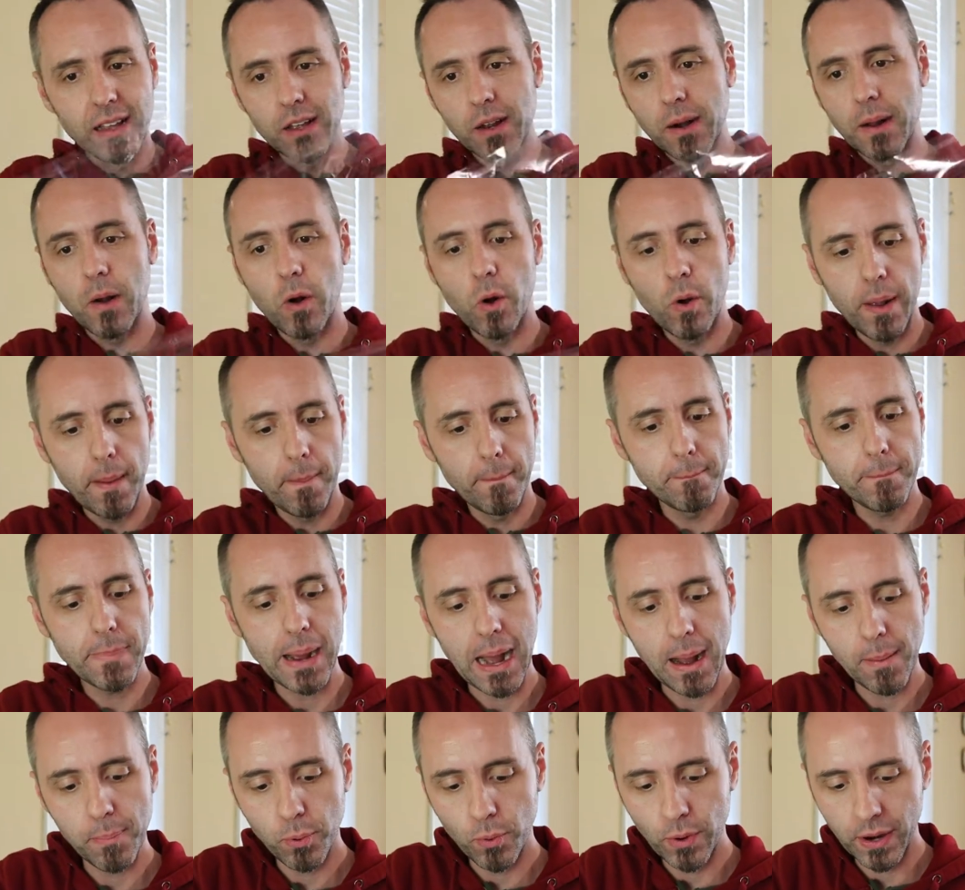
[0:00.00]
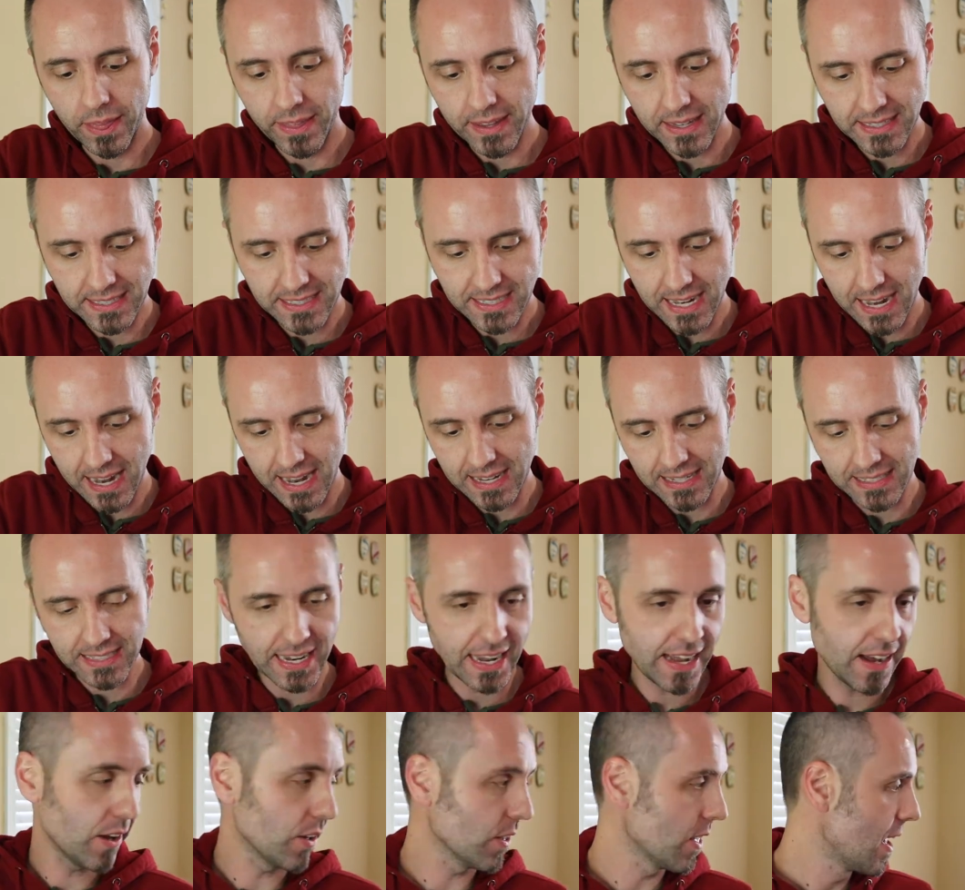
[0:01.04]
And I'll go ahead and pop one of these guys
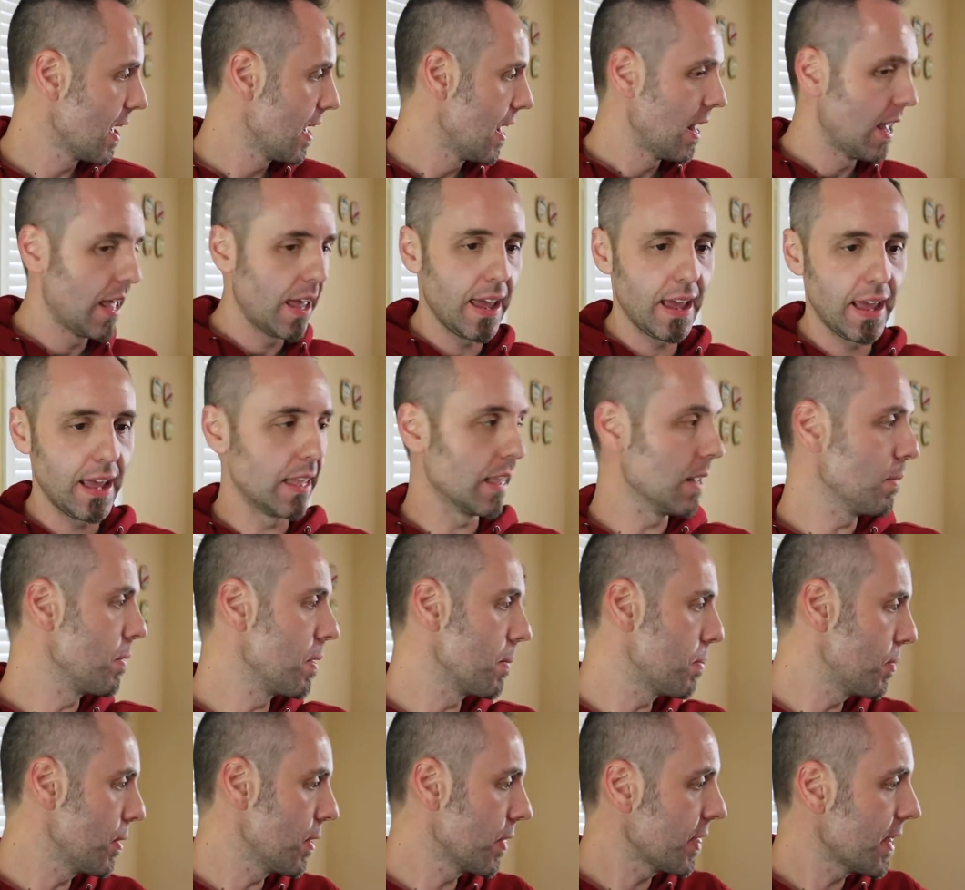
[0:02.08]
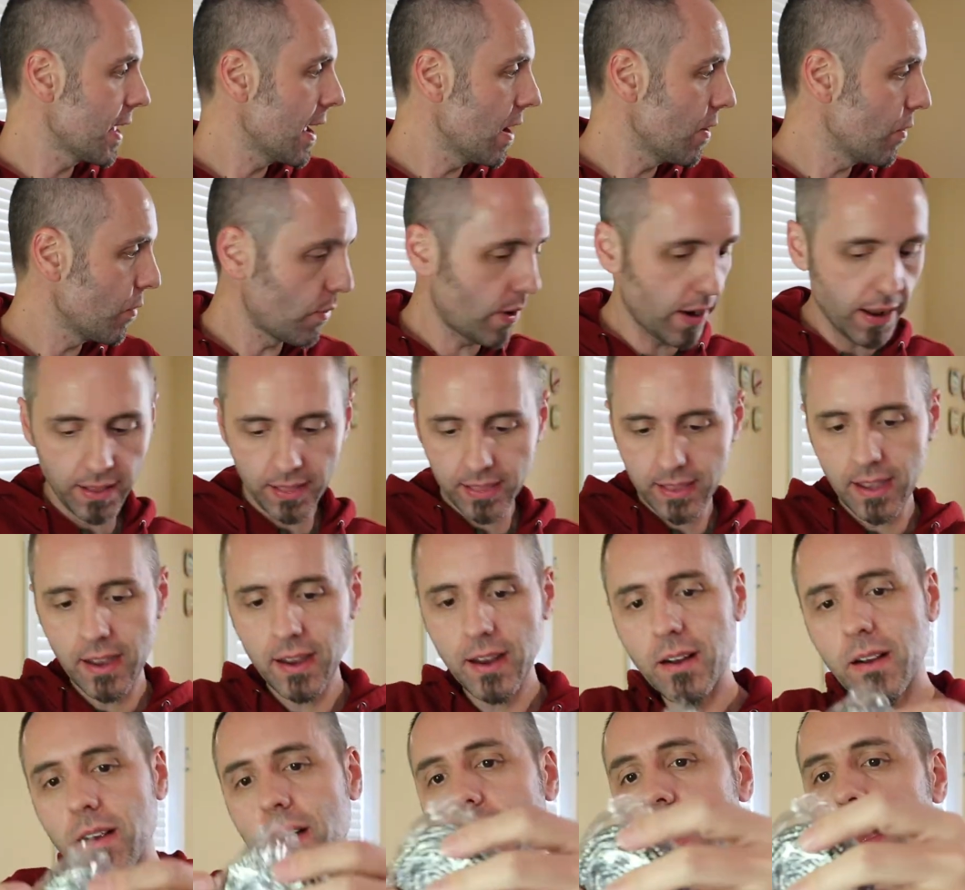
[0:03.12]
out. And let me put that right
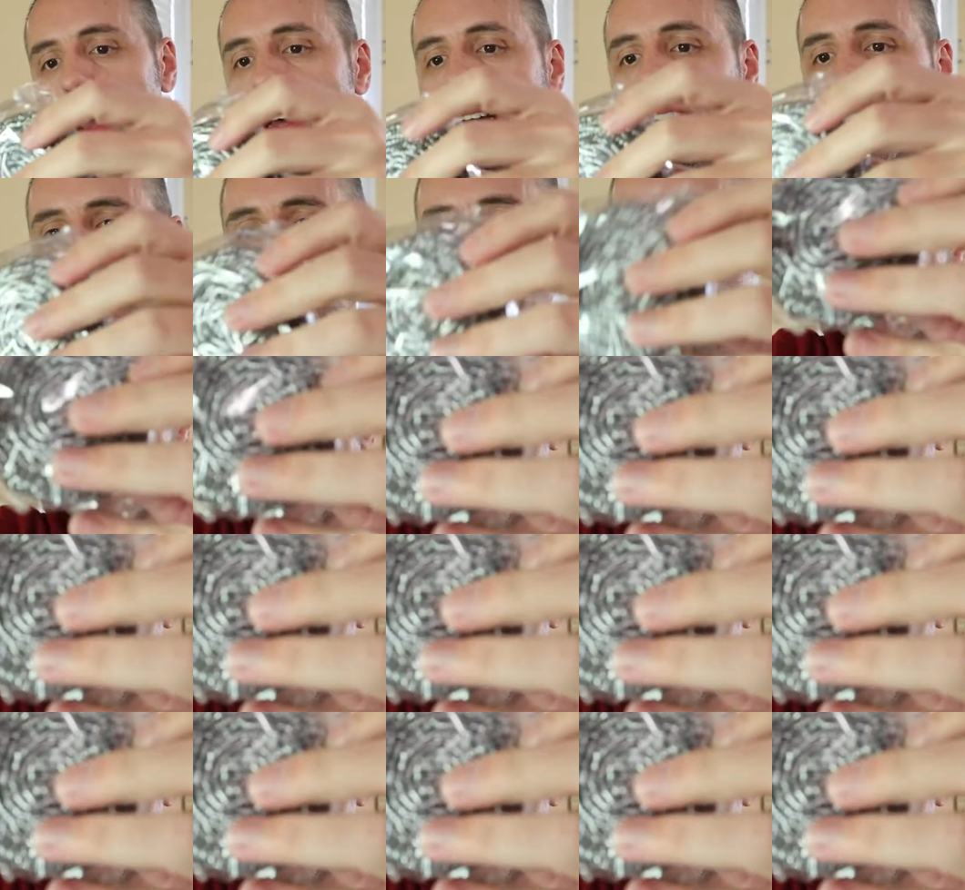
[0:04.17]
there. So